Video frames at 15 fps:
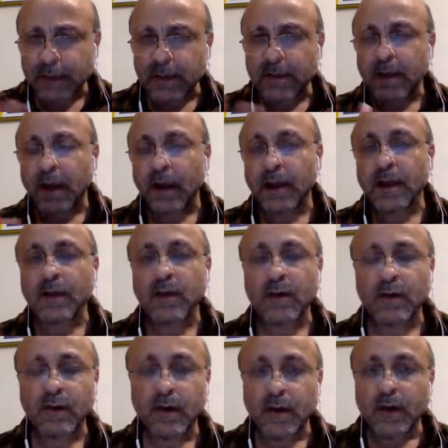entirely
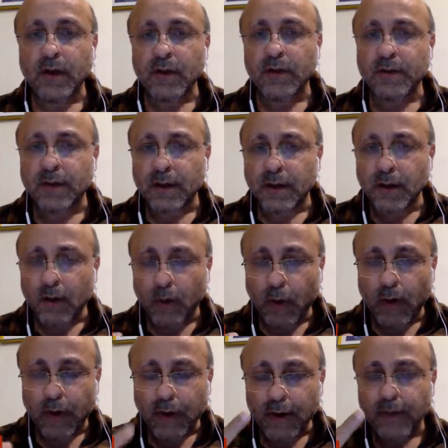on the
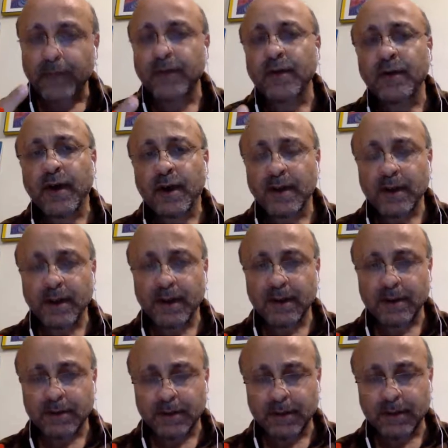quality of your
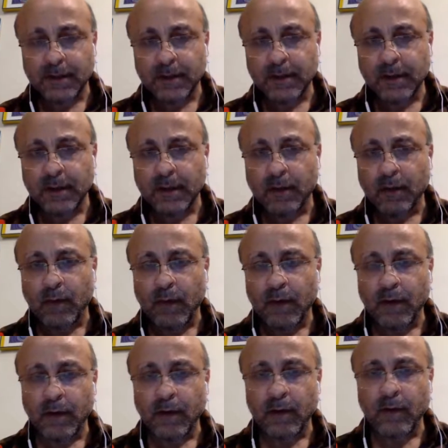ideas, the
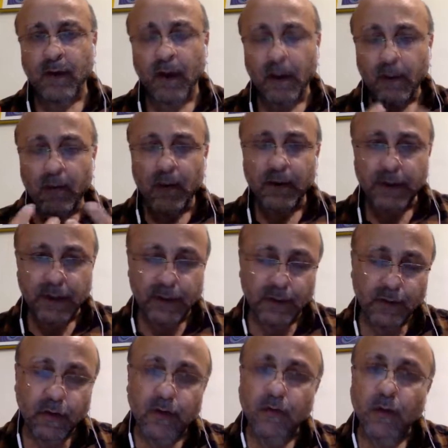quality of hard work that
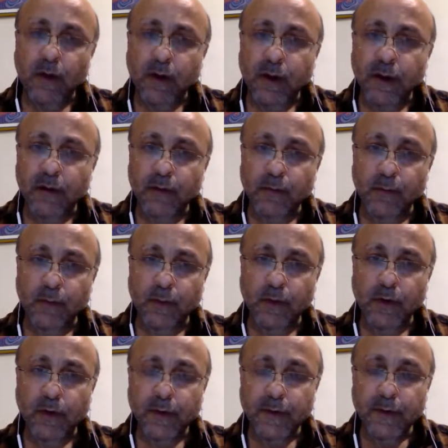you're wanting to
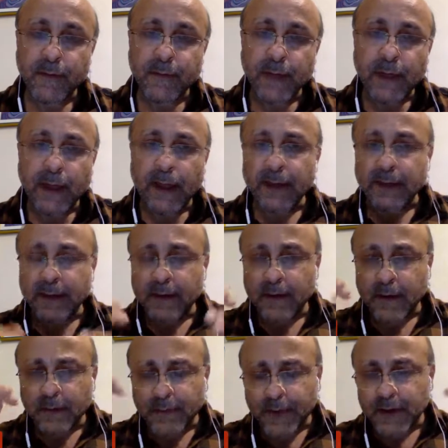put, and the
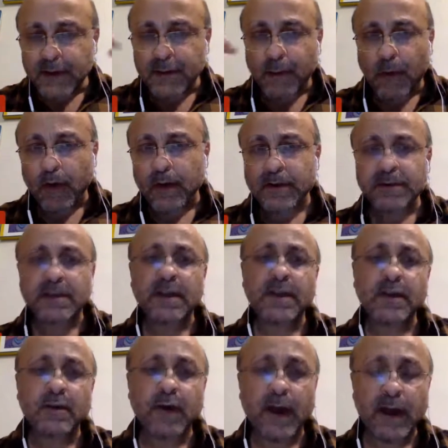reference points that
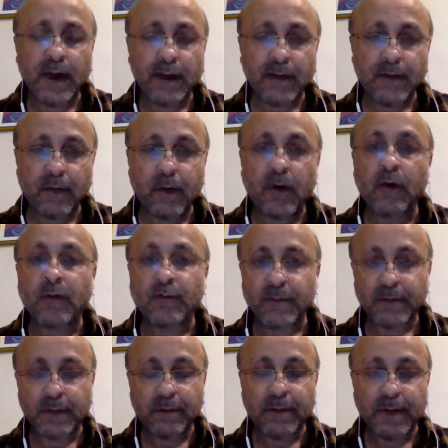you have of
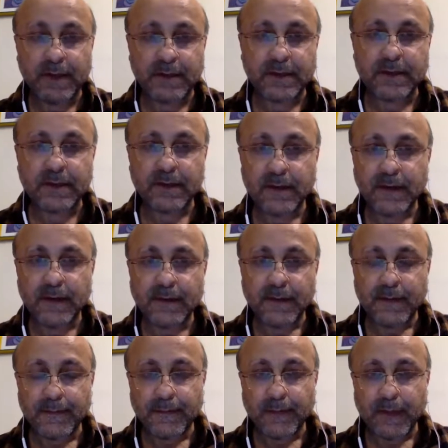the best.
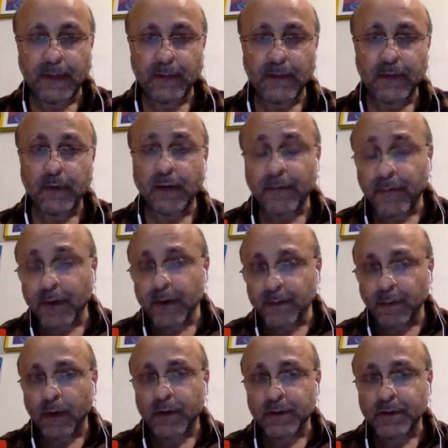If your reference
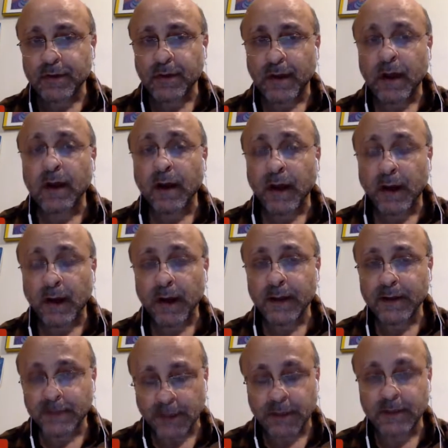points are high,
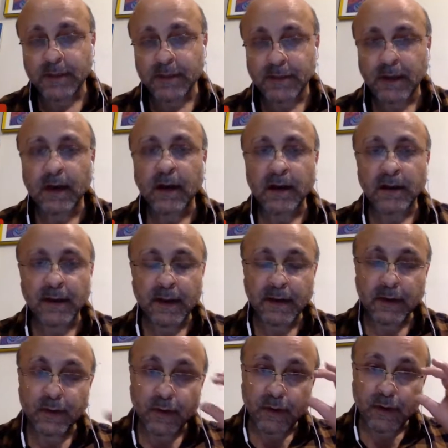chances are
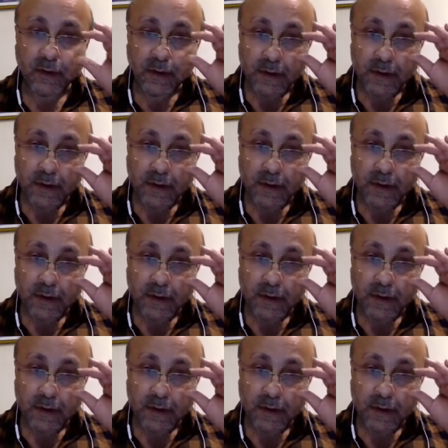that you will